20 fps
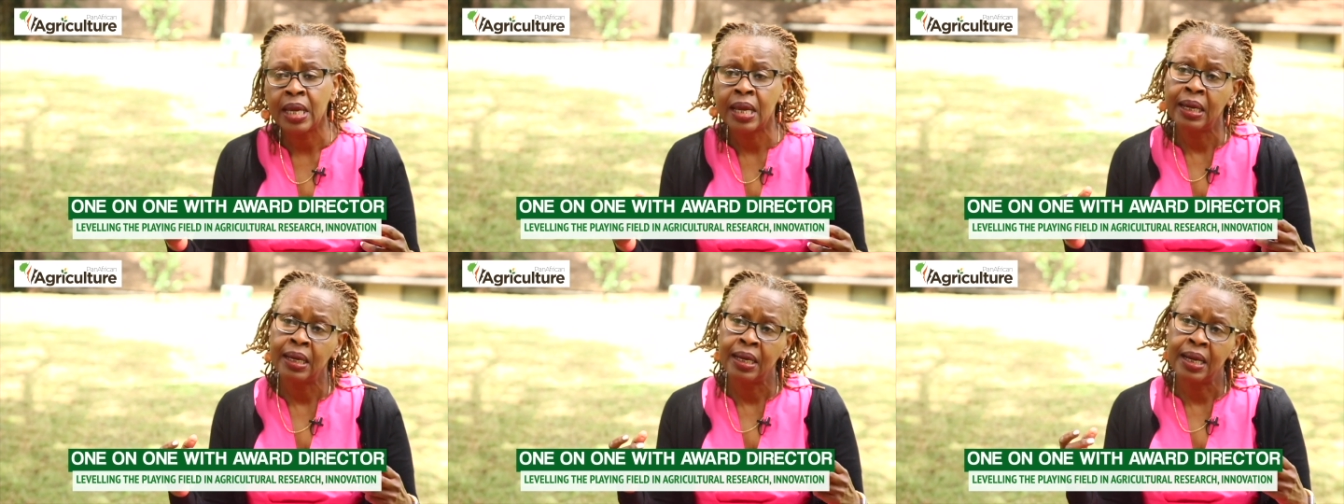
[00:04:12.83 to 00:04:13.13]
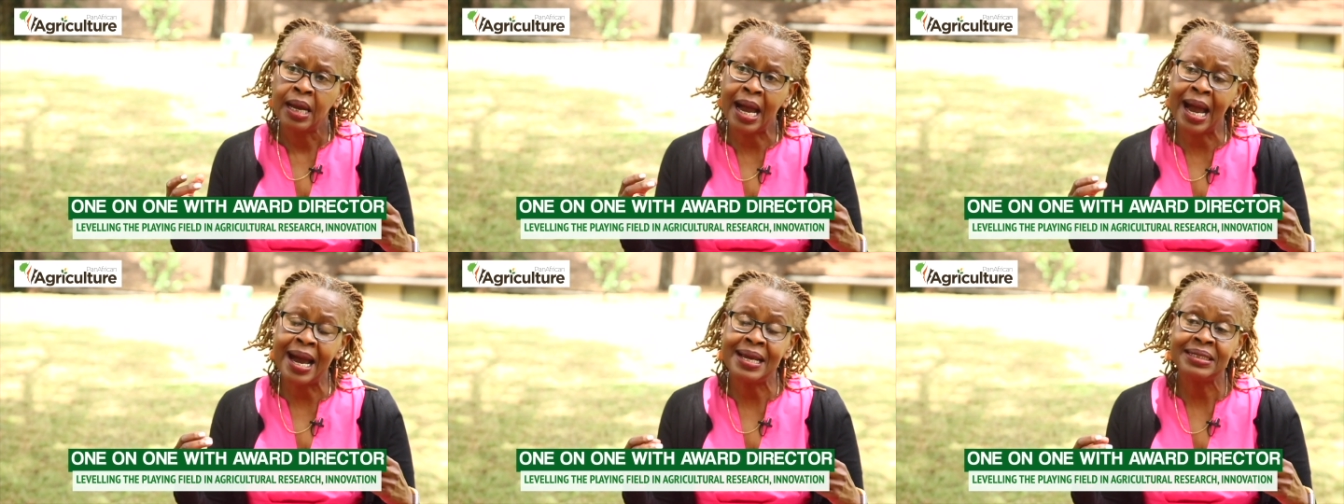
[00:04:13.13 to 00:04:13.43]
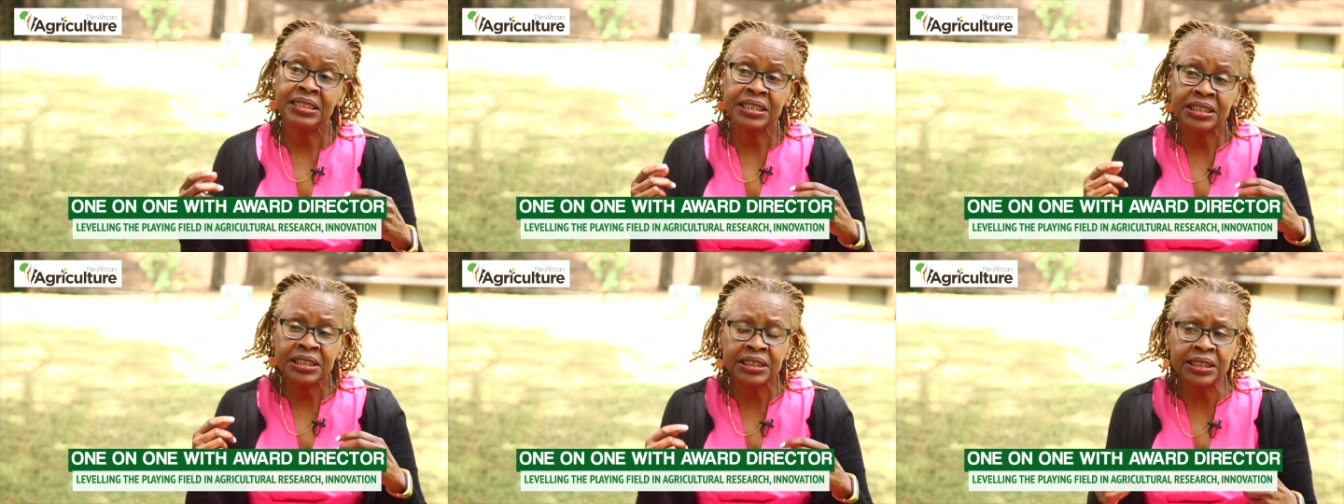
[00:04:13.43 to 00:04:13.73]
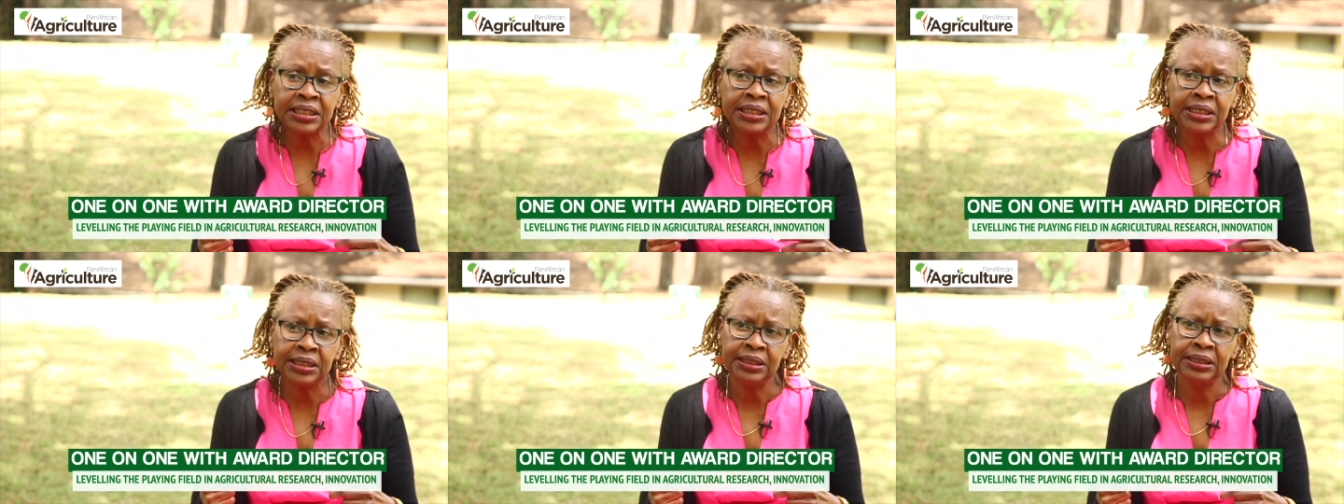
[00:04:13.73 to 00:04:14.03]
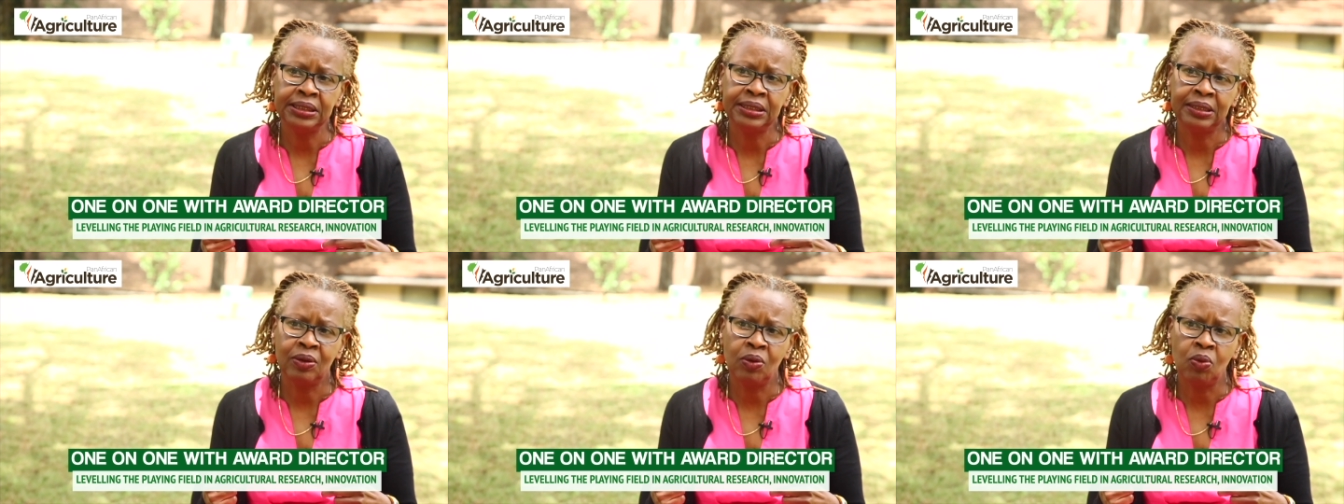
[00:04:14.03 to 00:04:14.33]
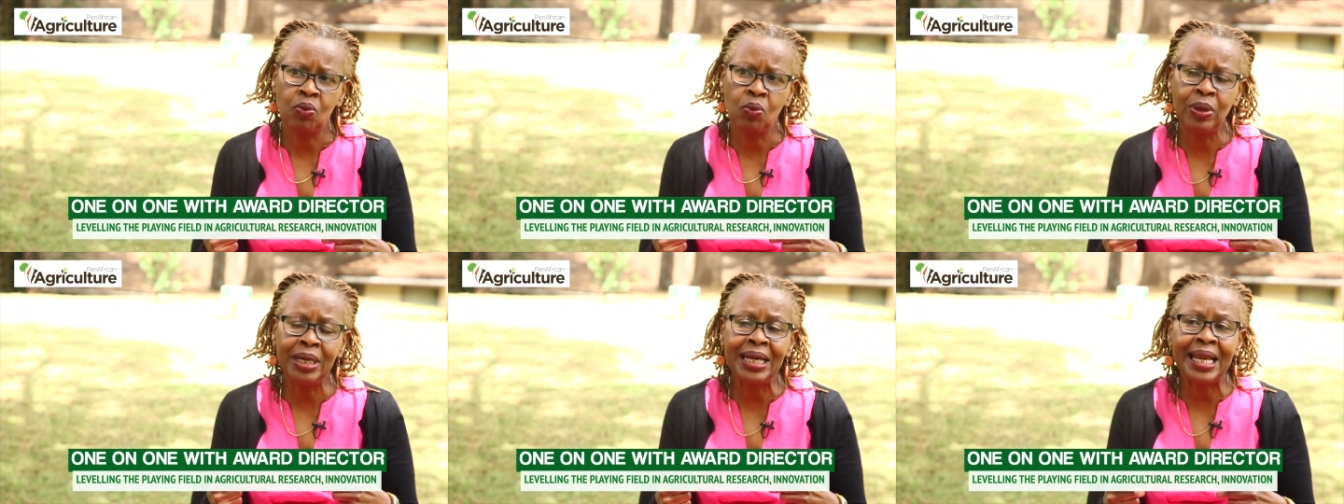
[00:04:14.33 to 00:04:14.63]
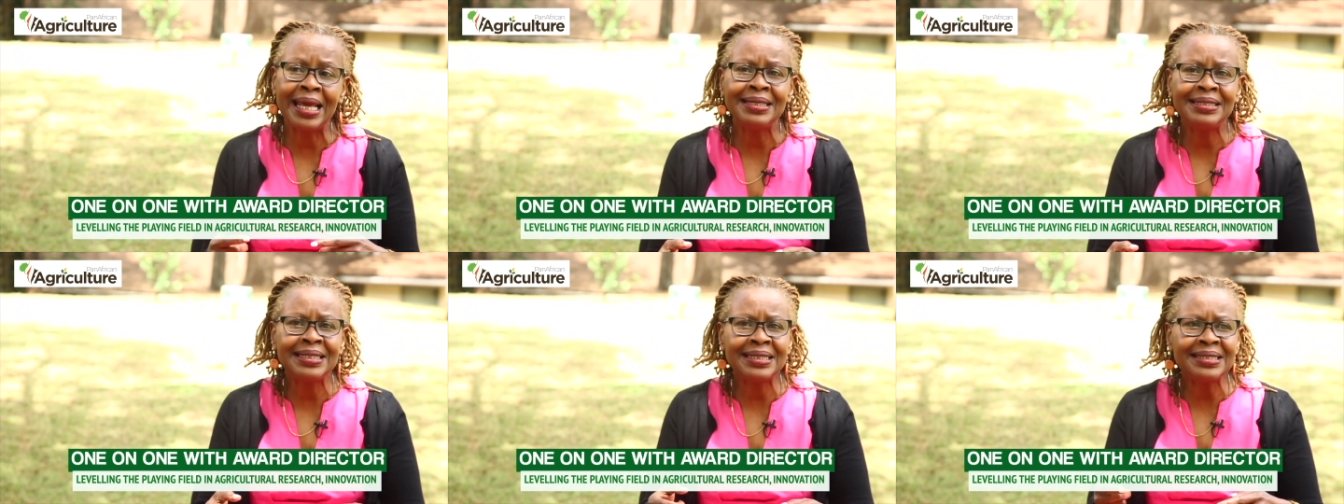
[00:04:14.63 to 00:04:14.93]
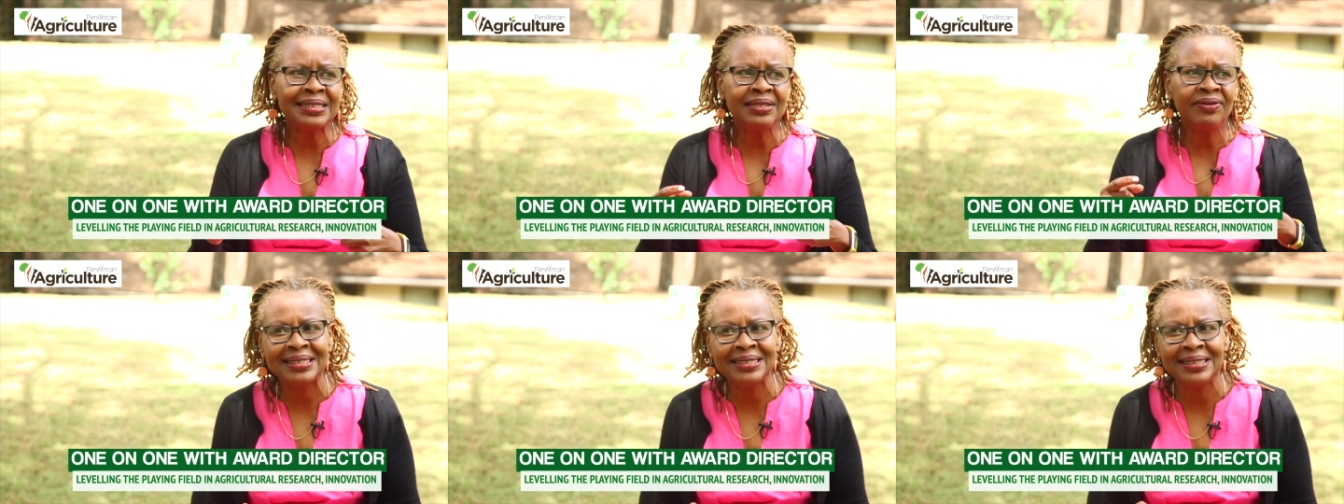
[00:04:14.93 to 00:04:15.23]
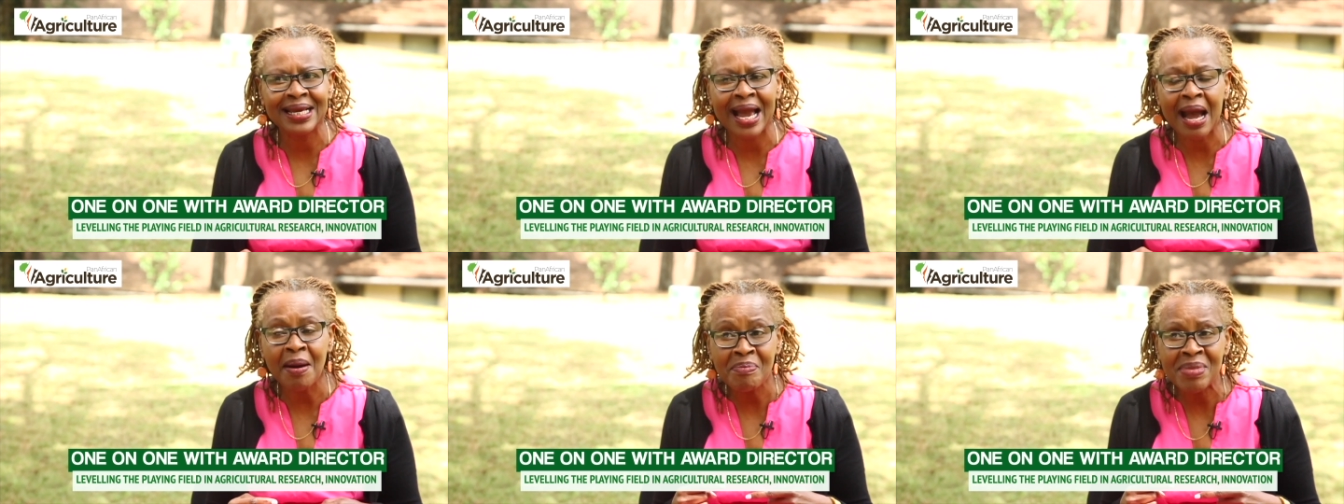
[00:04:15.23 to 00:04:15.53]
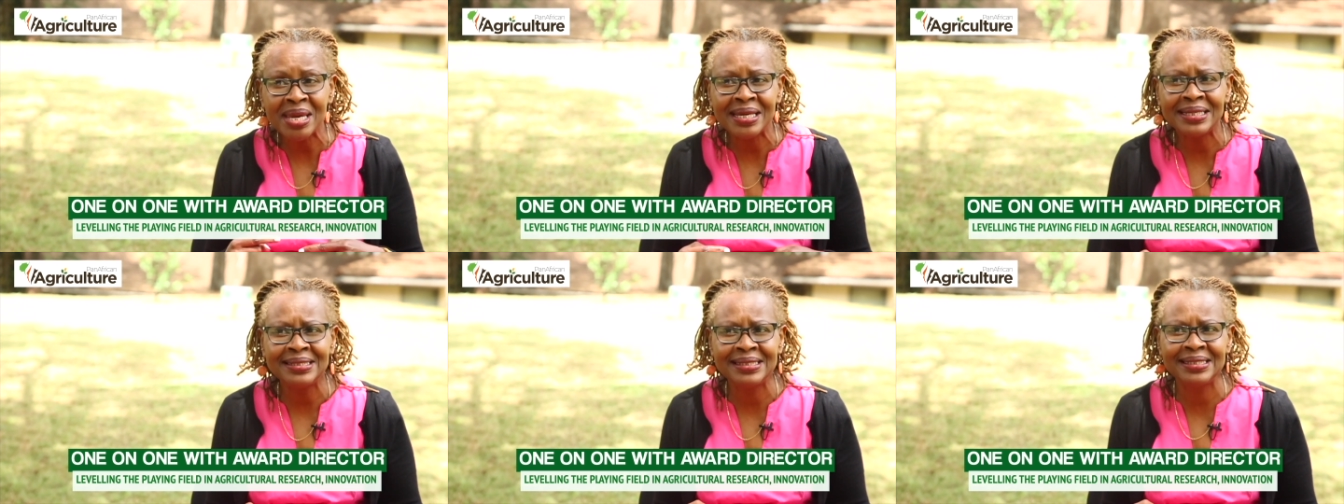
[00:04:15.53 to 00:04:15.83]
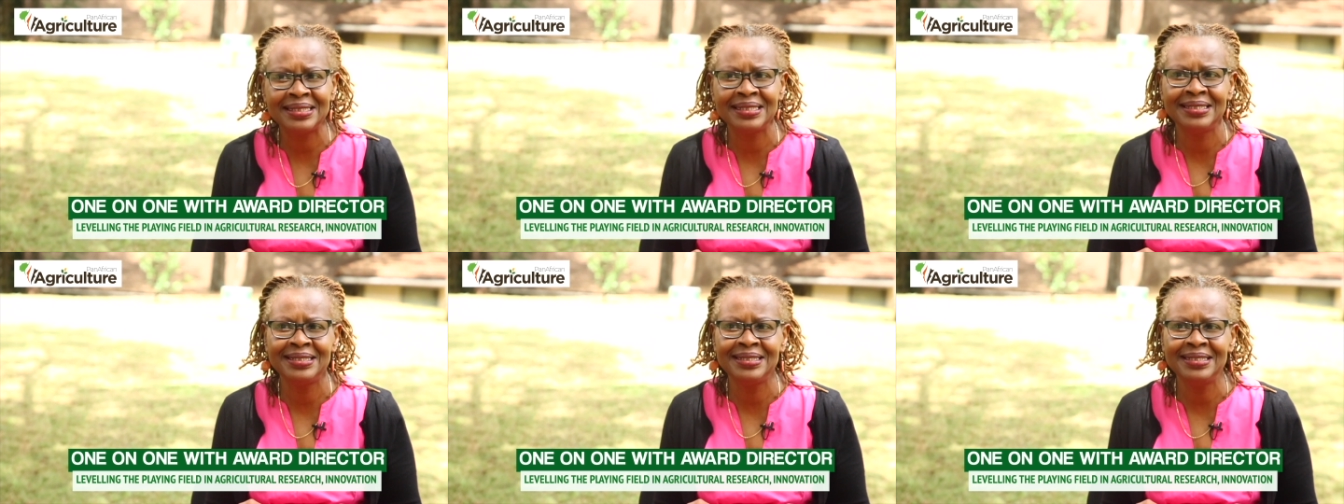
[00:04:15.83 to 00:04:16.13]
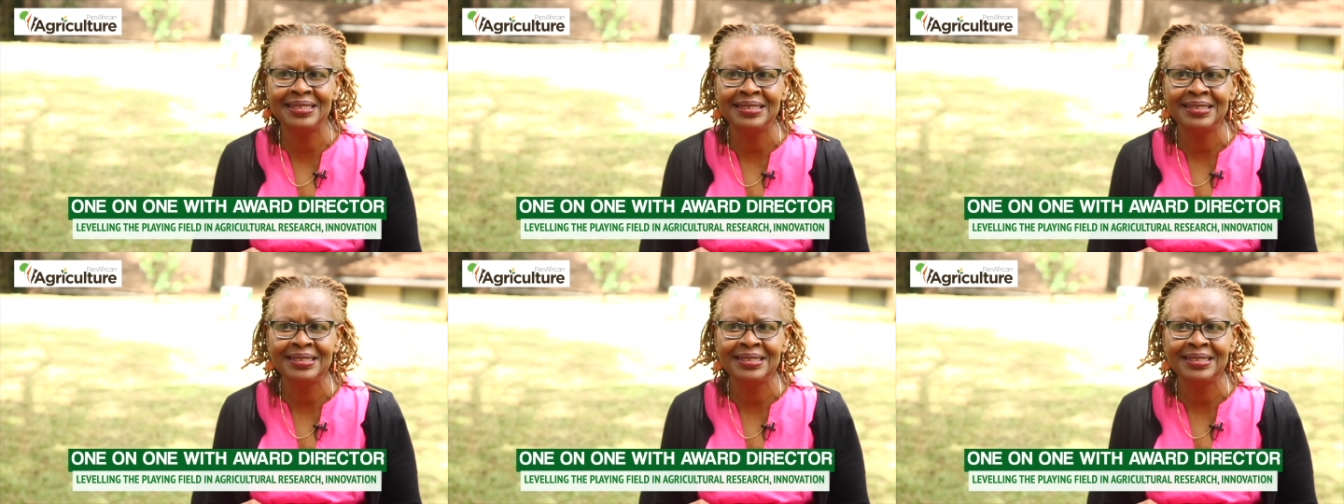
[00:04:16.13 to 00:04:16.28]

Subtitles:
and she will identify a mentee,